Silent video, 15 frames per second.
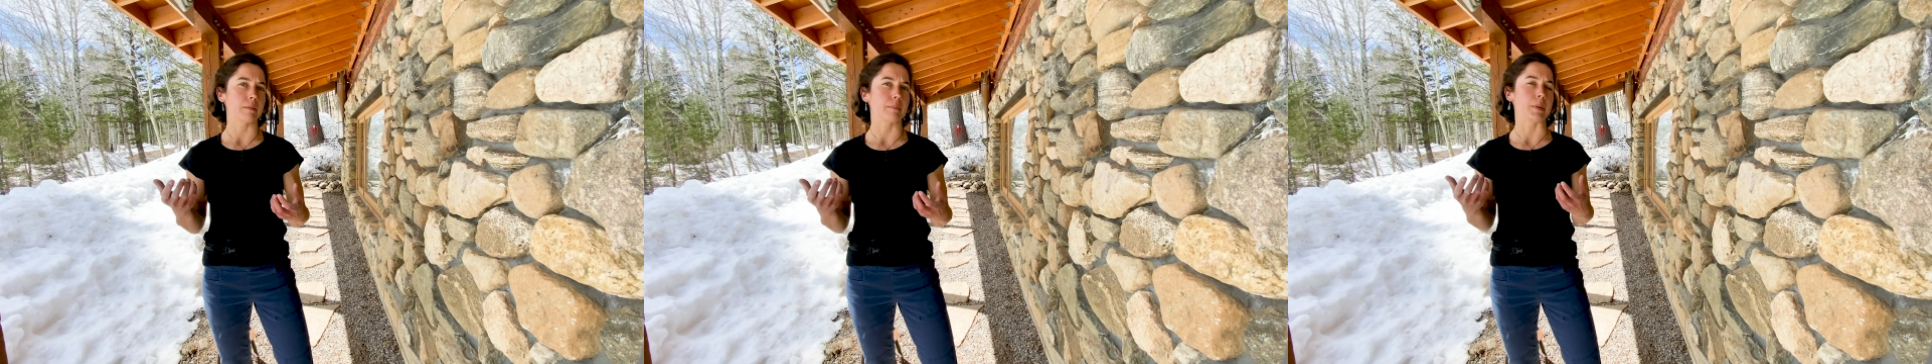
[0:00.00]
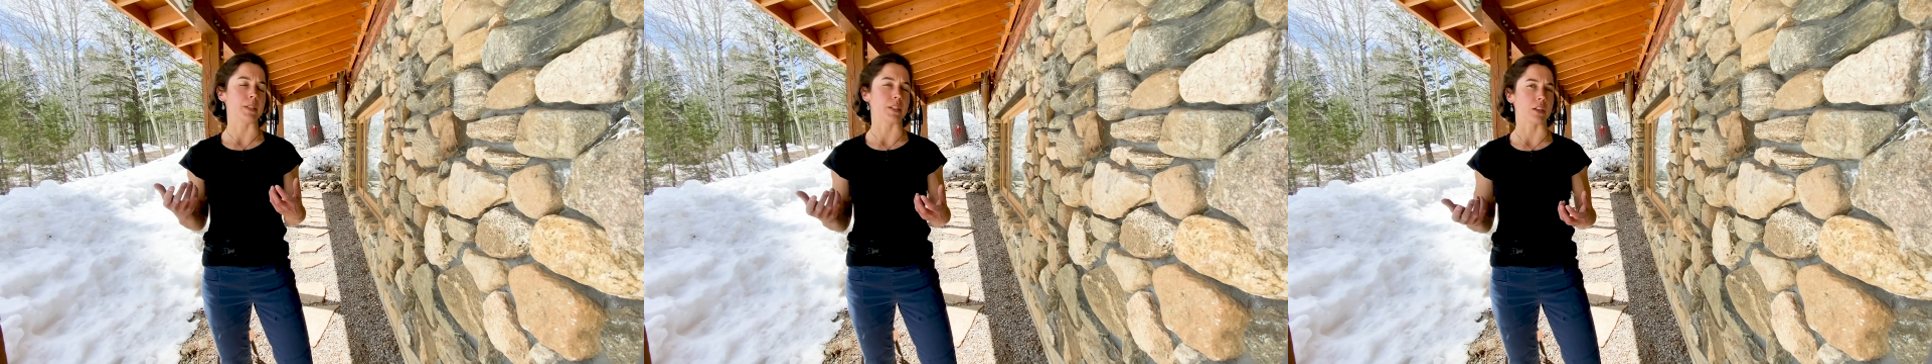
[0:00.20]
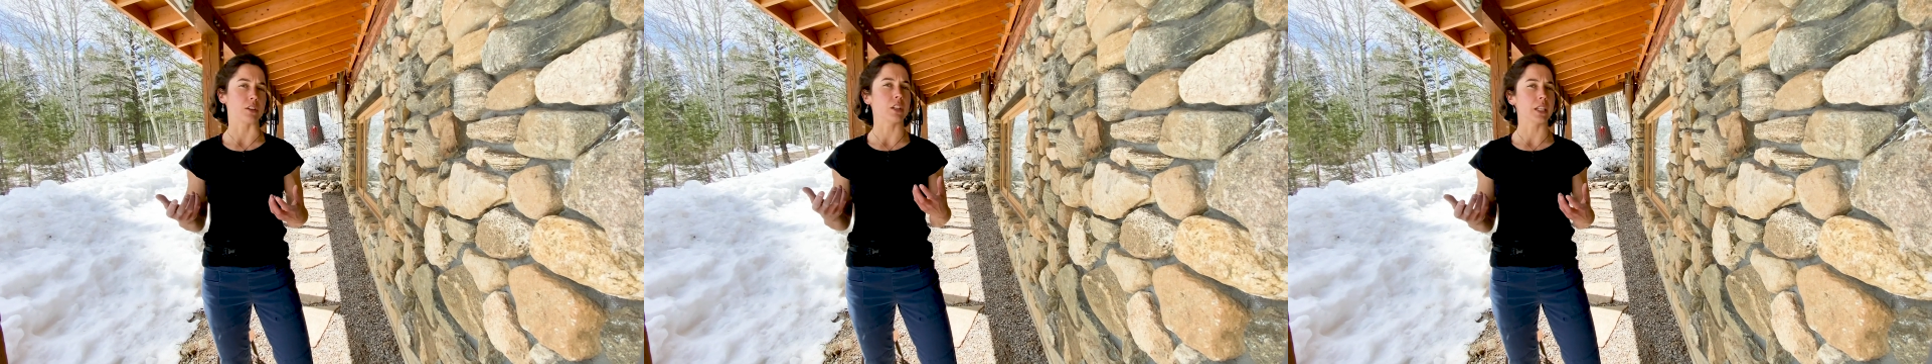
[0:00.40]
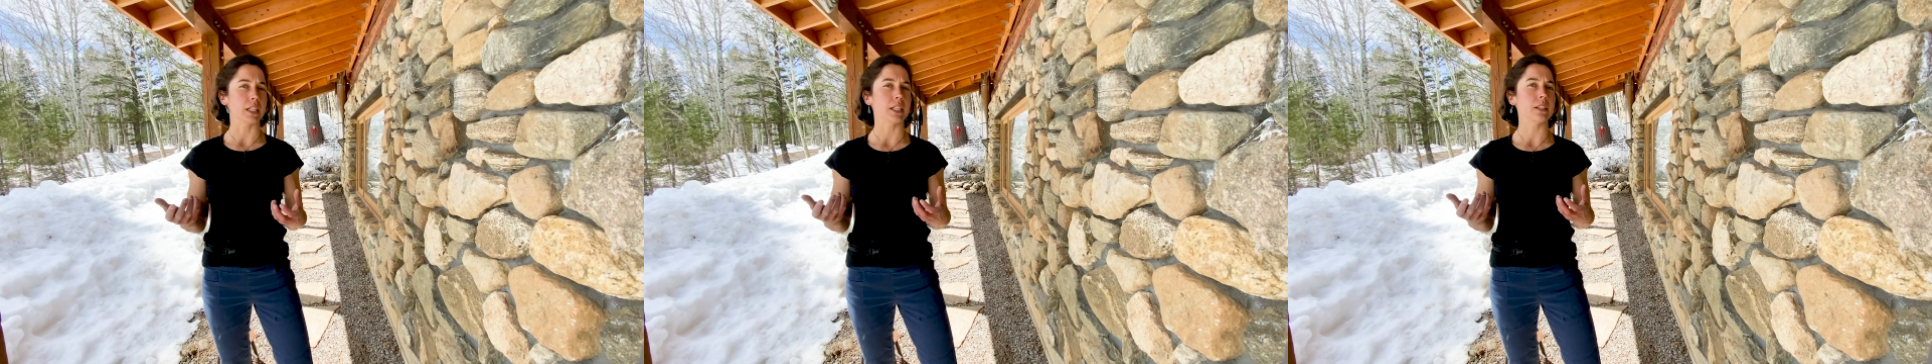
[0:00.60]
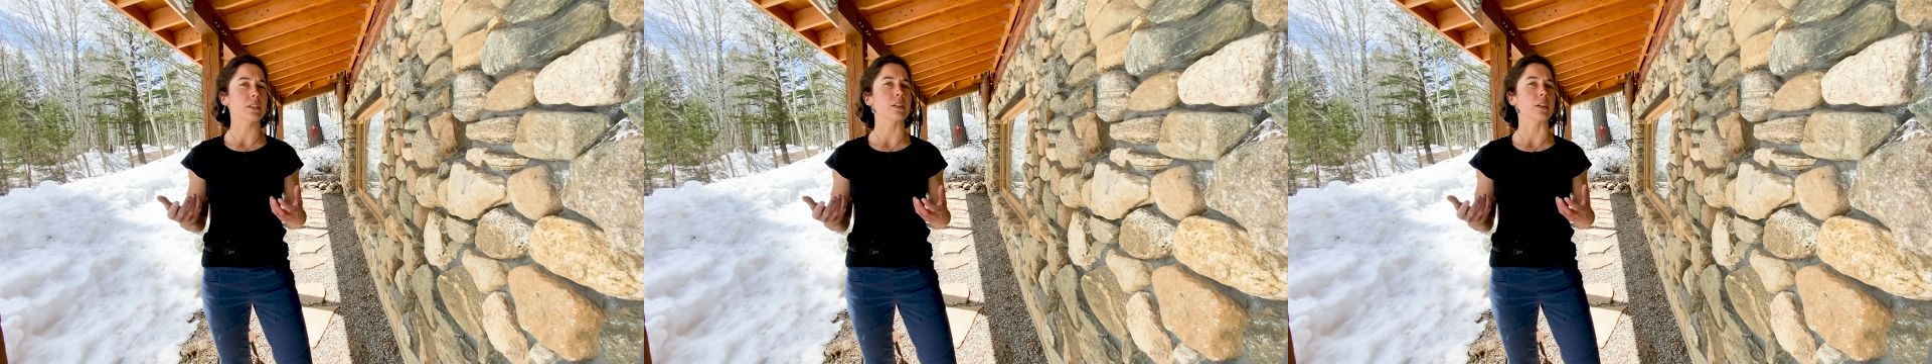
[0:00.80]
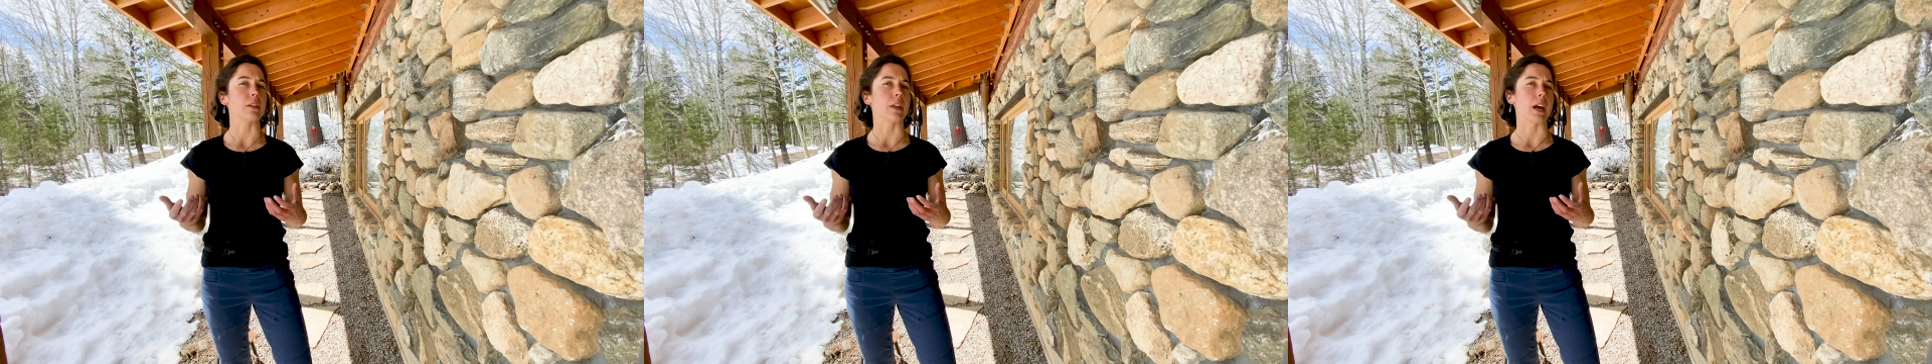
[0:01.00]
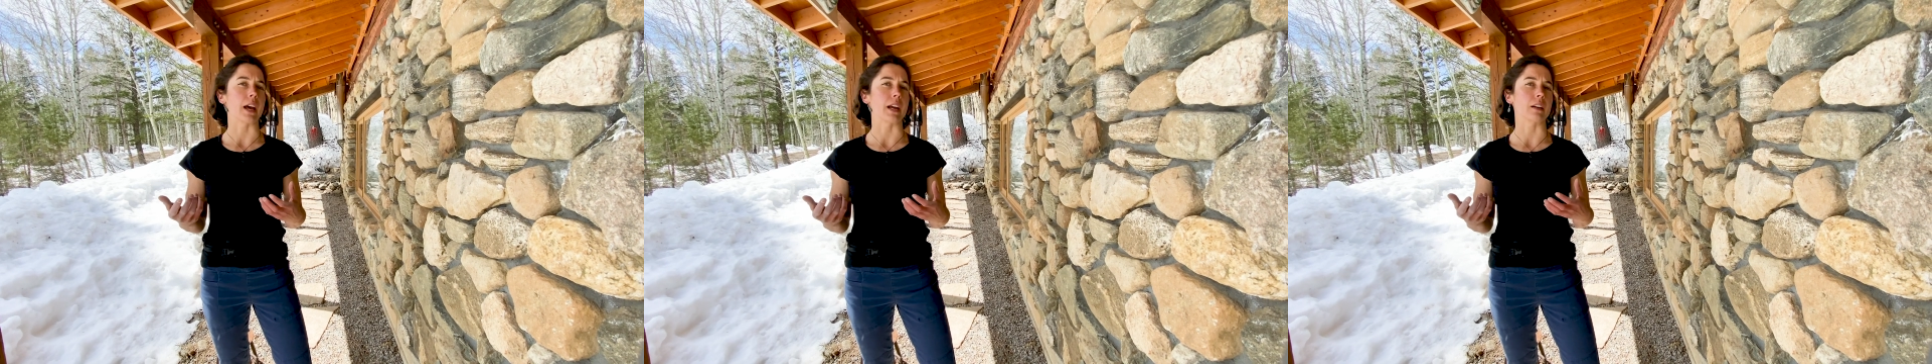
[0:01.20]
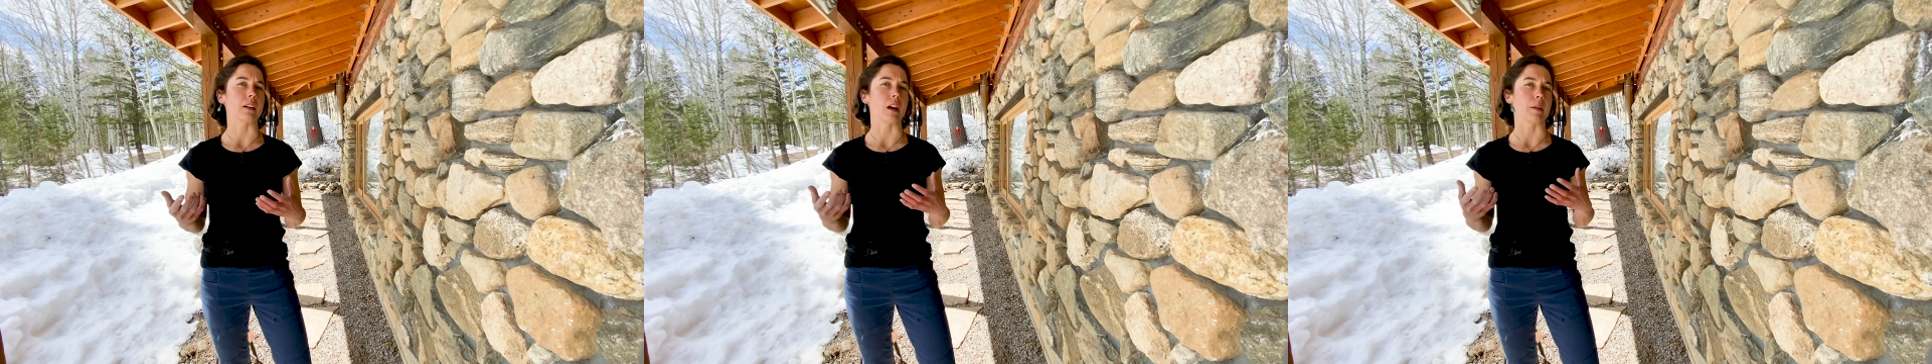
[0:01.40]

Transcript: positioning so that